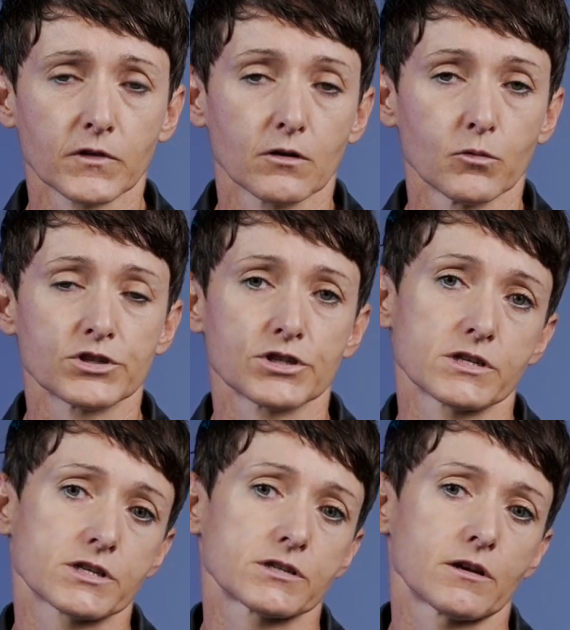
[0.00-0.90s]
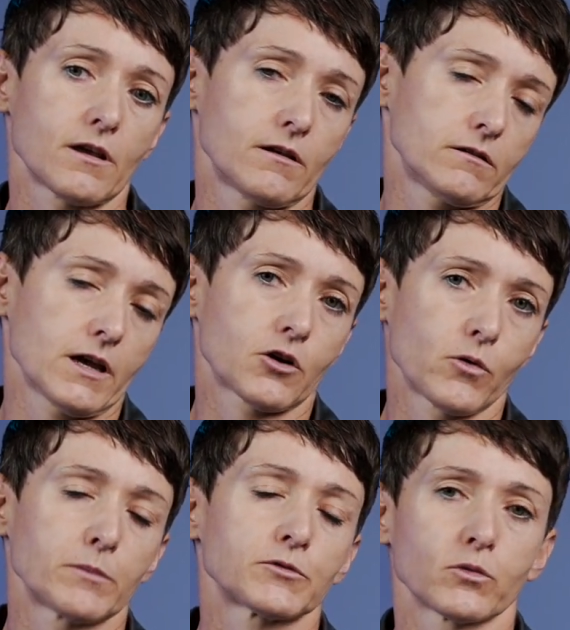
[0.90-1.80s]
which is
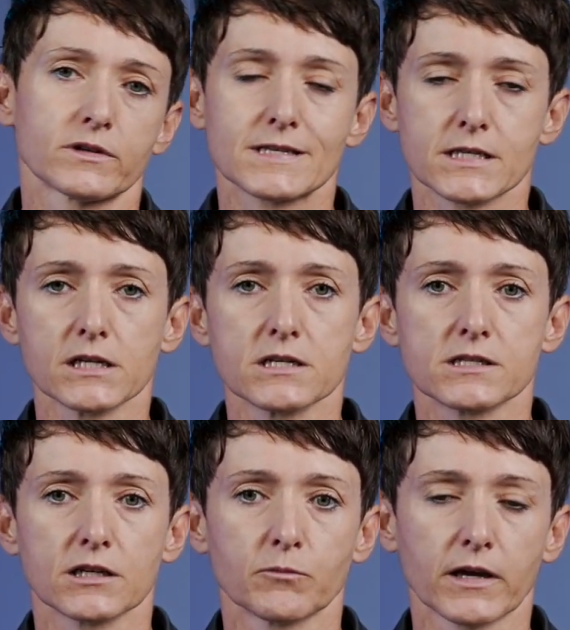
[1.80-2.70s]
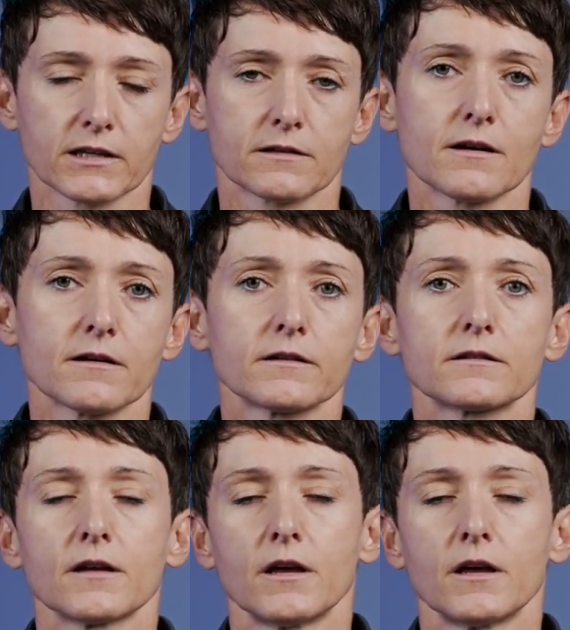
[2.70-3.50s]
equipped with seals that make it tight.